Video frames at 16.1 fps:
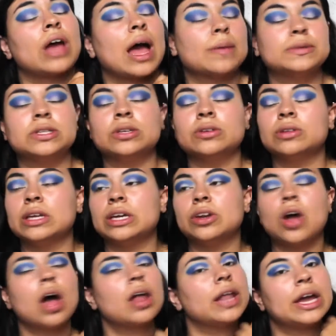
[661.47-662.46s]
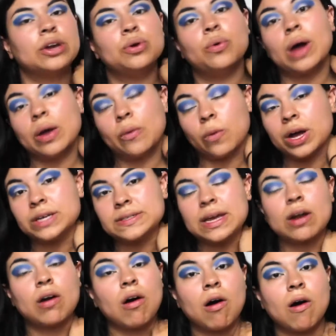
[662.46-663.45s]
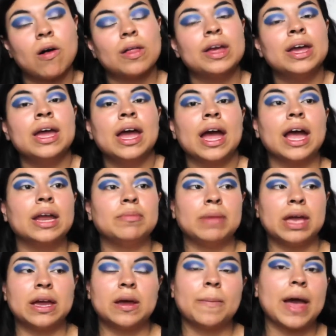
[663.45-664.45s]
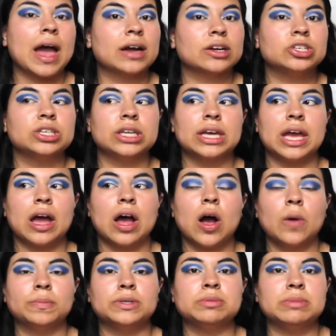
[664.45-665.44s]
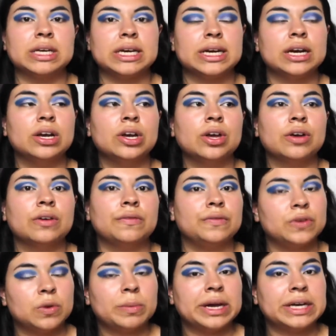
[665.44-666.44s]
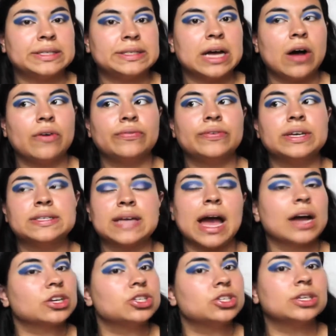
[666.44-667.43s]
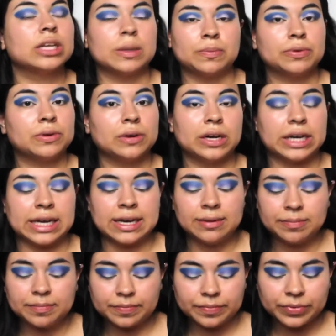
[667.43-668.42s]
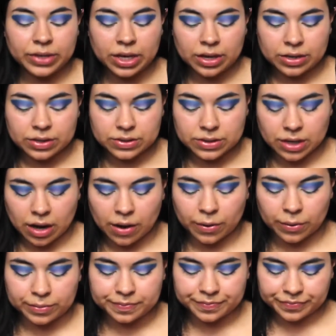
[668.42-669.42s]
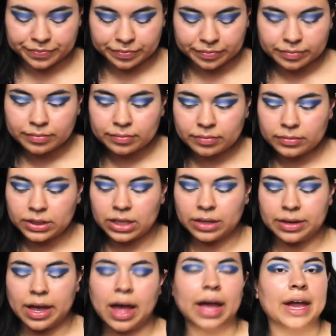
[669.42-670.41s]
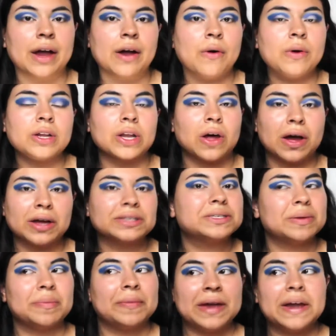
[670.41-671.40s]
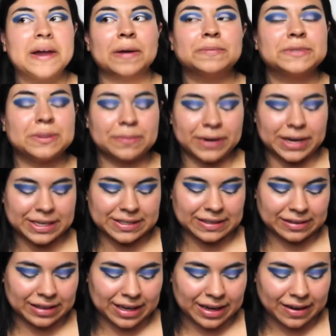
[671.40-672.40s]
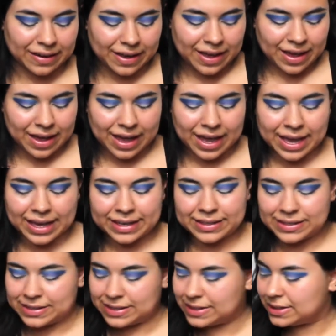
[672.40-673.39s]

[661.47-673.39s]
absolutely not like who I was at all, and makeup actually helped me view myself as actually pretty. So yeah, I owe a lot to makeup, surprisingly, and